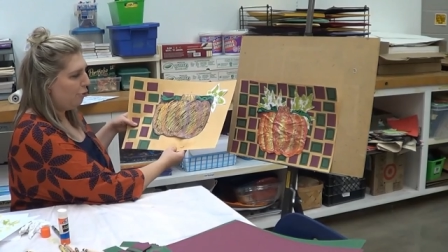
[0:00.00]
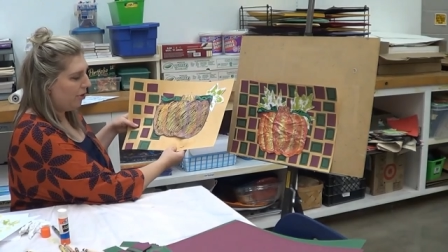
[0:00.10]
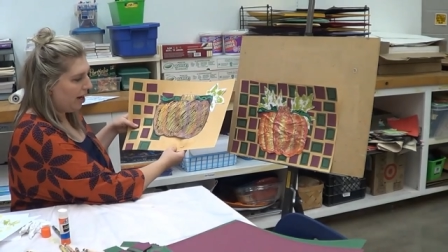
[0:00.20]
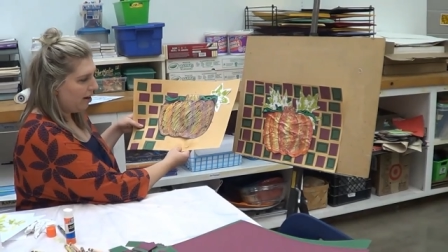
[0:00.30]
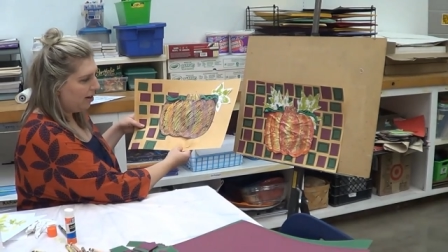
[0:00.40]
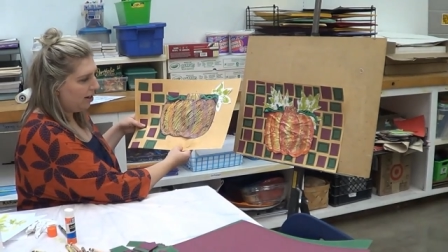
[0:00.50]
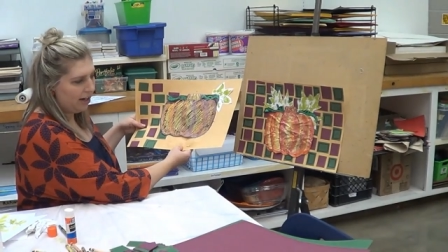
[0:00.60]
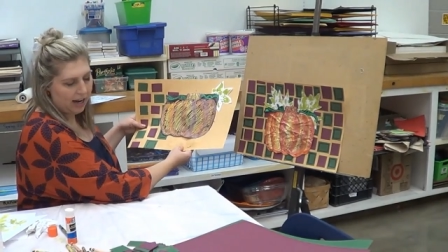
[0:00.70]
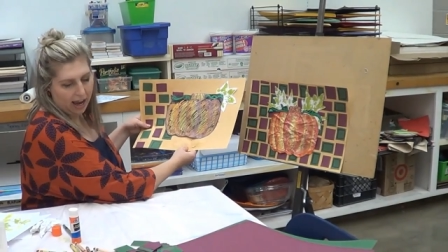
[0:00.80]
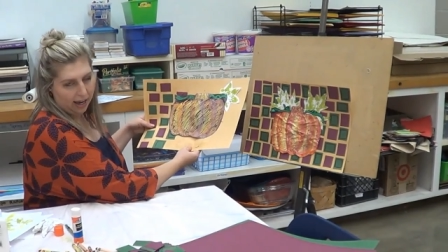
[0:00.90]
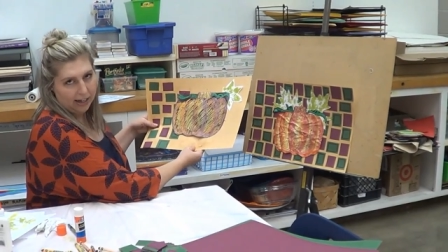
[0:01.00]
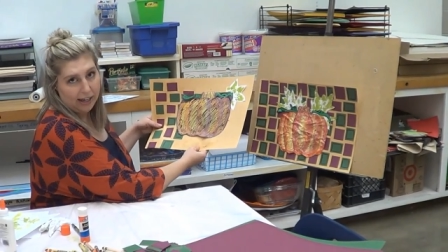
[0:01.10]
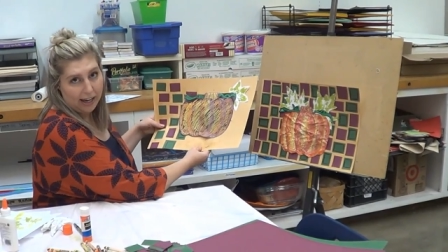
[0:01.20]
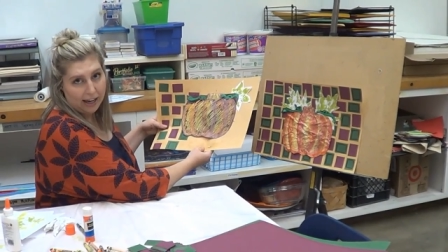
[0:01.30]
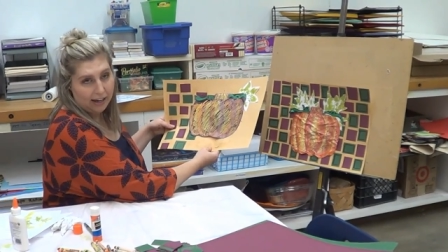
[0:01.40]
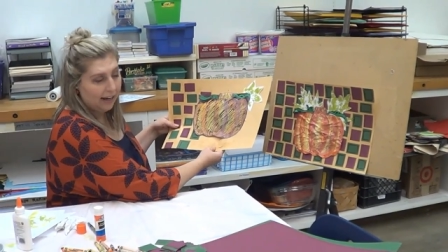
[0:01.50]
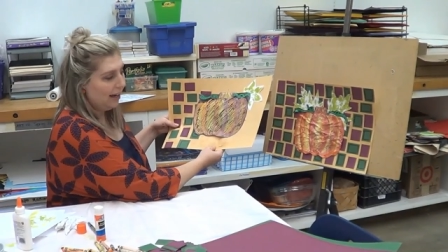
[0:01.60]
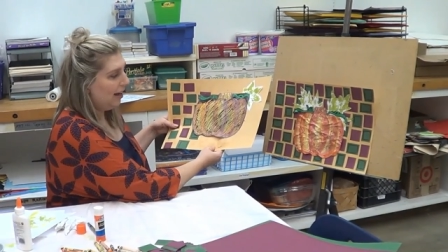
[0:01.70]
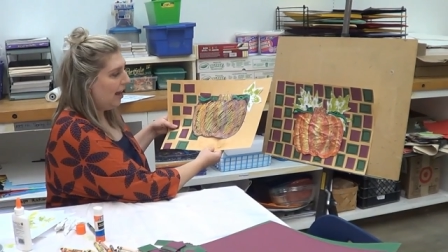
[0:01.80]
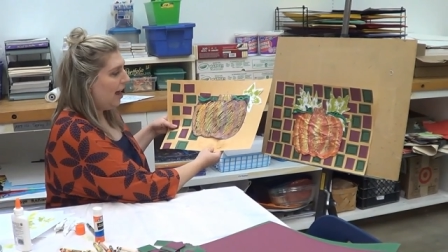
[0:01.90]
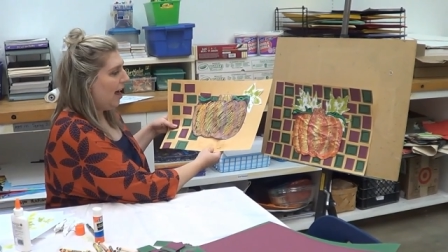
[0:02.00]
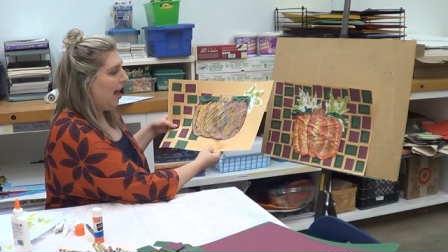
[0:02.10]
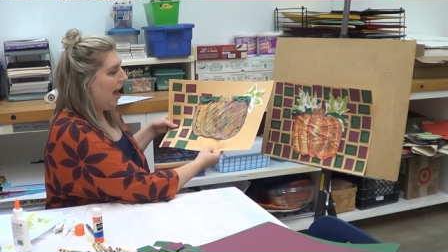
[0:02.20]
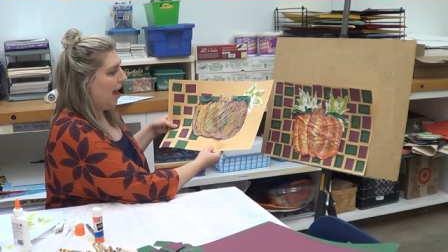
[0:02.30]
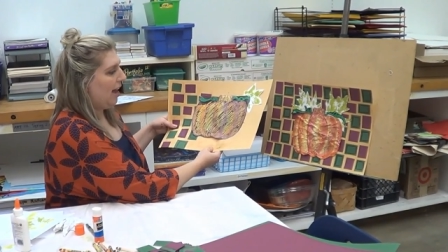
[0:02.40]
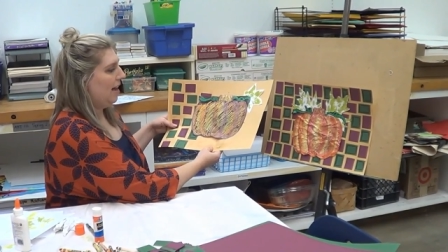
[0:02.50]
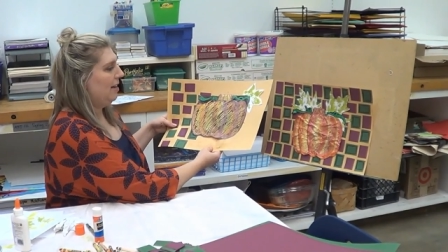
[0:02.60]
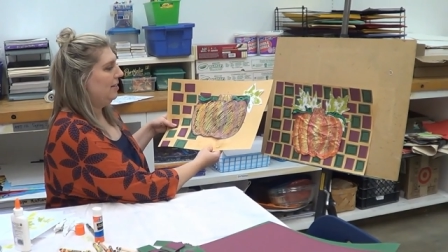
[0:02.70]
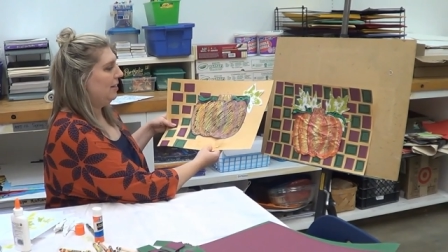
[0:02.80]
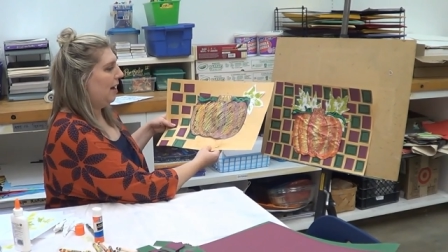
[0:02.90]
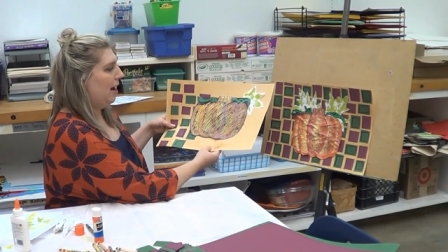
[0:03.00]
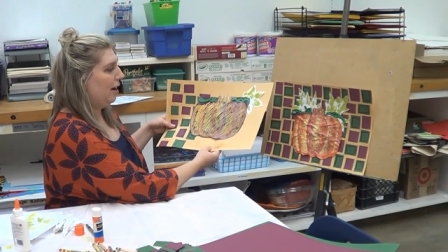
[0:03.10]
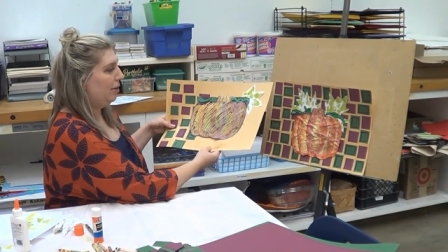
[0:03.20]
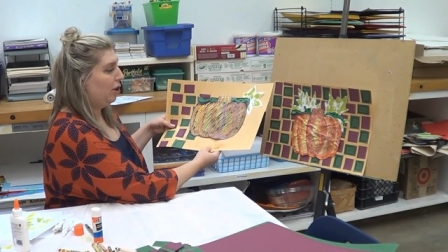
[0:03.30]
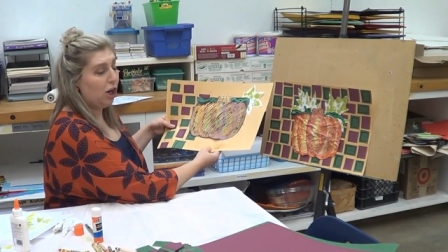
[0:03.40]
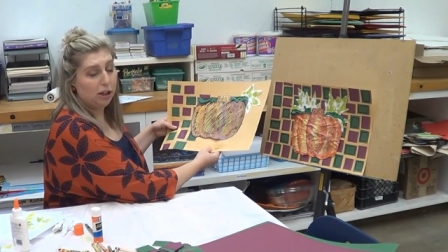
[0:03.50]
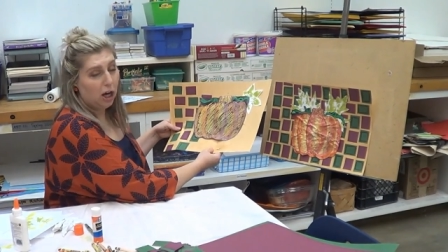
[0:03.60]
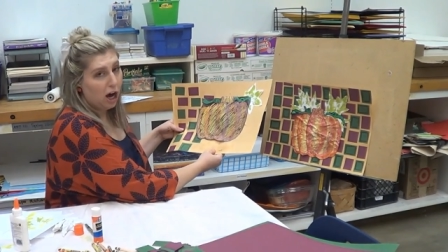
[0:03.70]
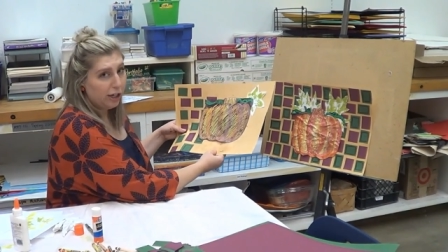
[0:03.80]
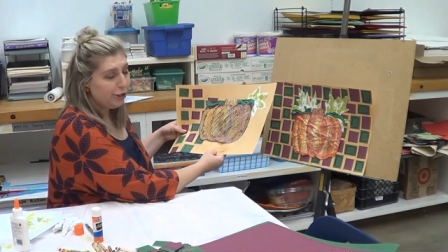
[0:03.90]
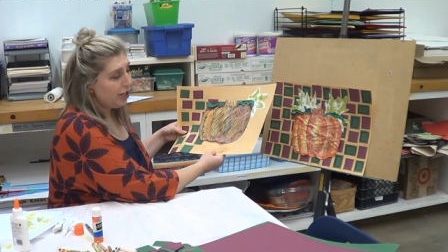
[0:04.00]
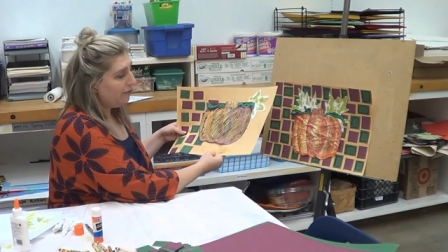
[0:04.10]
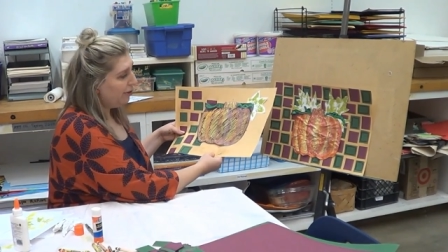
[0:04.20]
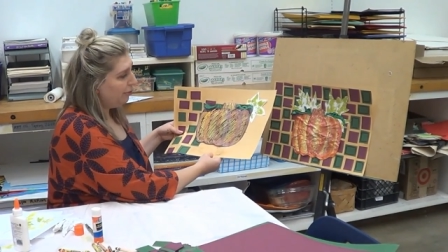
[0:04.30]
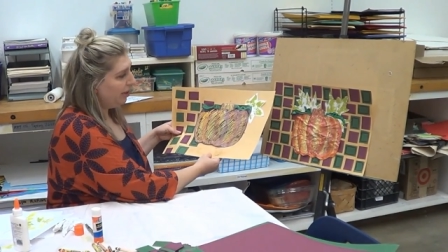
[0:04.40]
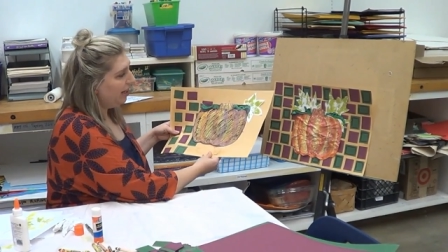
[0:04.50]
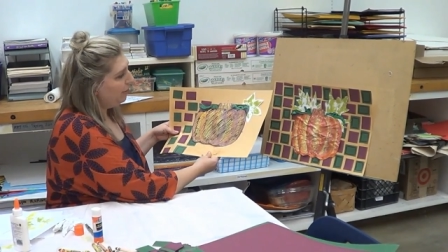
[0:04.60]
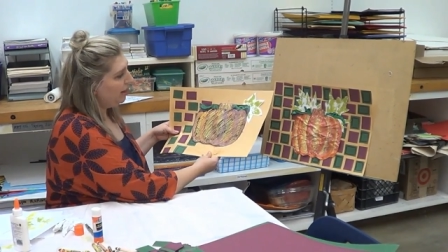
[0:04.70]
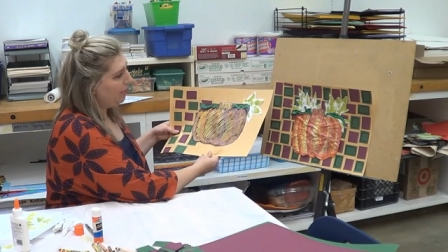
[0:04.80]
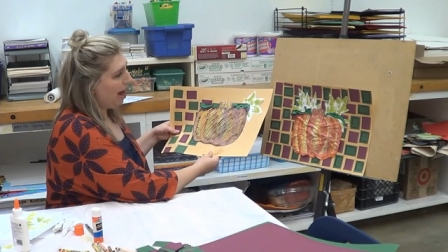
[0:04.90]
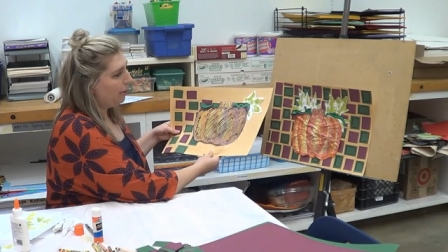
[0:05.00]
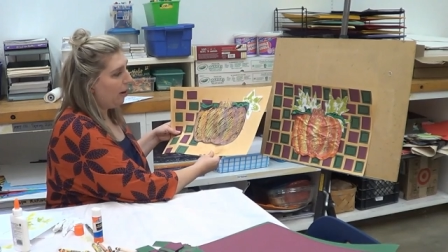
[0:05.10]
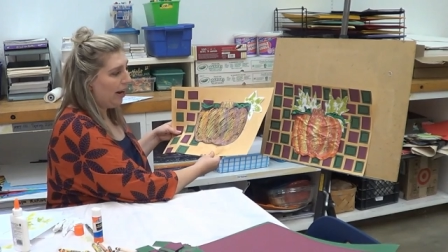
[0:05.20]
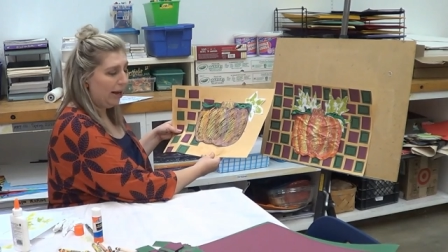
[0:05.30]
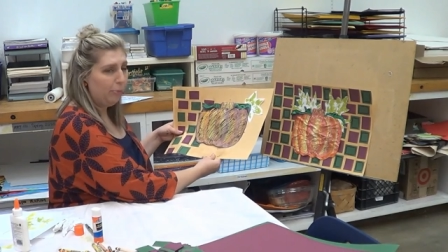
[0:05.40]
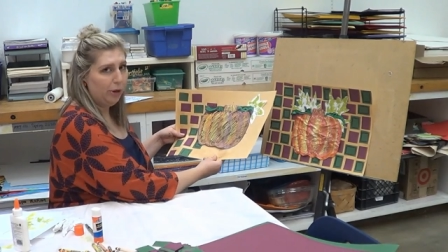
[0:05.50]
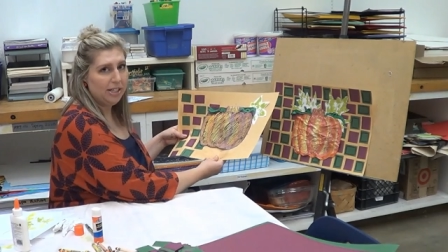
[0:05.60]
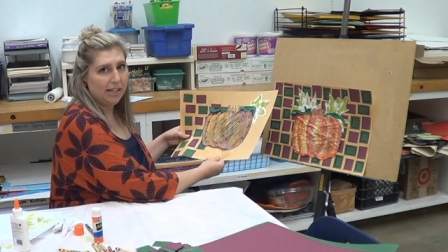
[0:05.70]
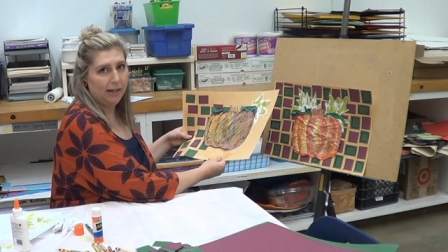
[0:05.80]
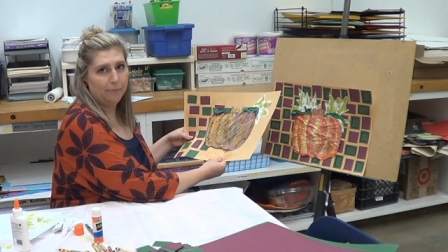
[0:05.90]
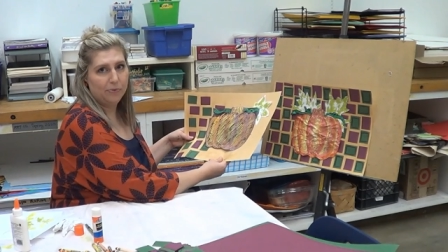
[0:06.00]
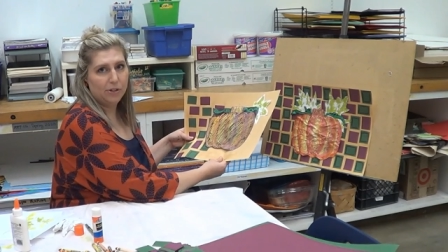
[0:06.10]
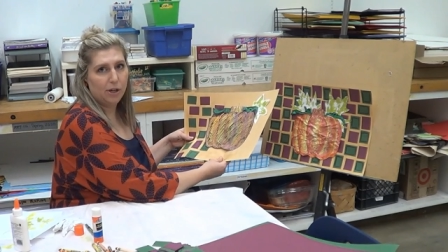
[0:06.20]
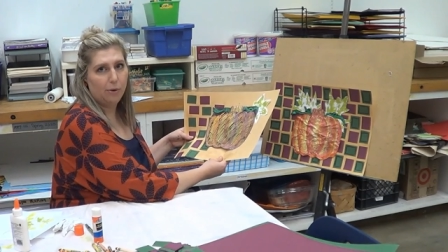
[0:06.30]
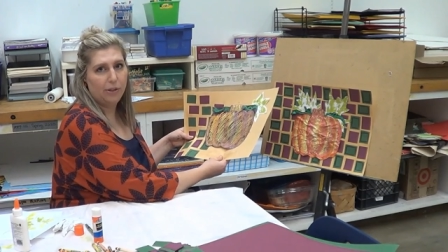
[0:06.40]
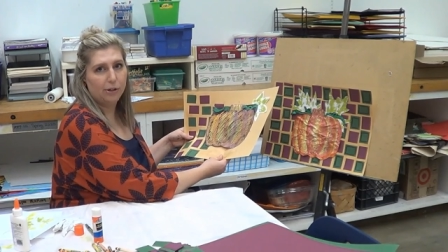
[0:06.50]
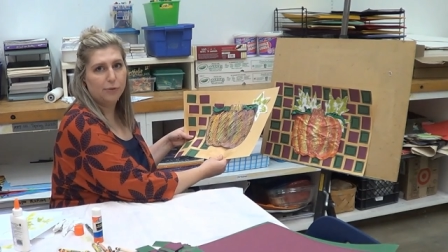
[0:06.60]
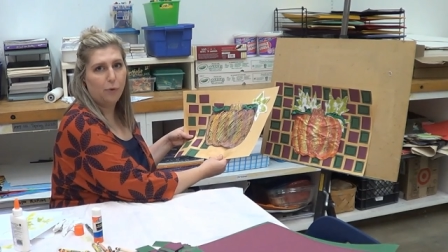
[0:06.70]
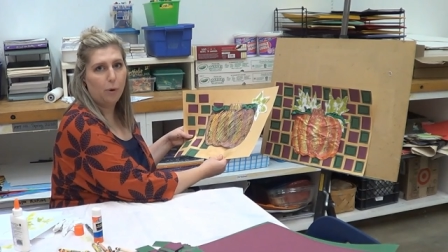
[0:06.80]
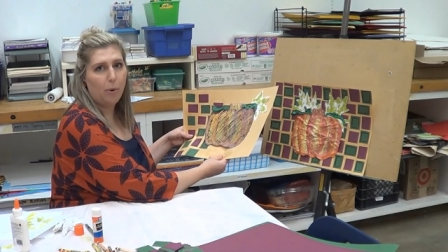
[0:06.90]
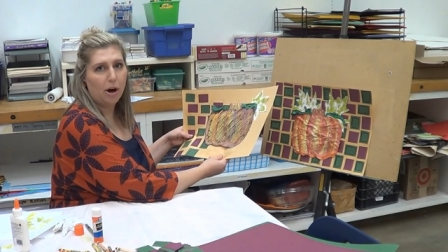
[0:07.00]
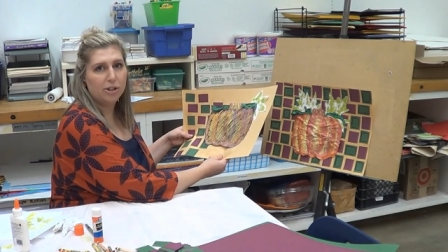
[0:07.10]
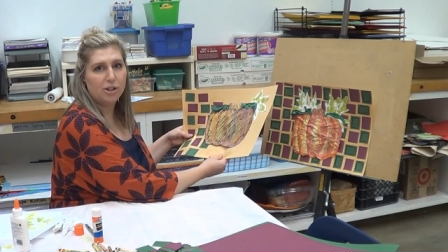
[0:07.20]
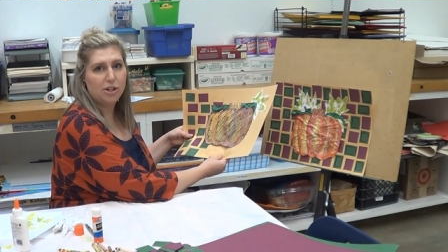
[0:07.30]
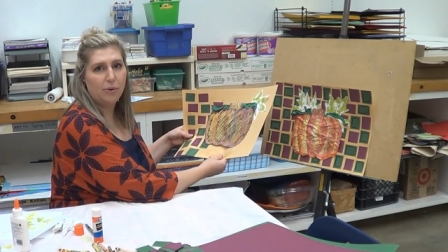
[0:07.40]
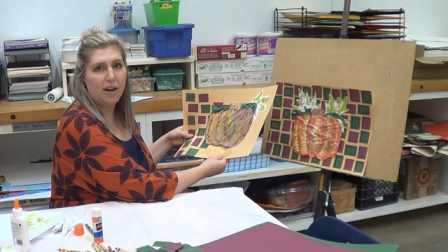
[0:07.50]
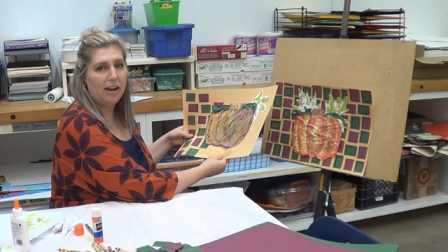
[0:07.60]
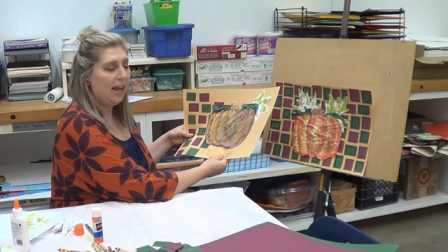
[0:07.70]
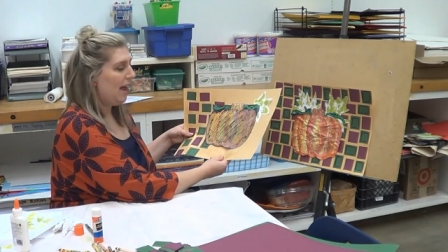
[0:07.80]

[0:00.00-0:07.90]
crayon and ink and uh, collage even really with the background and printing. So there's four parts to it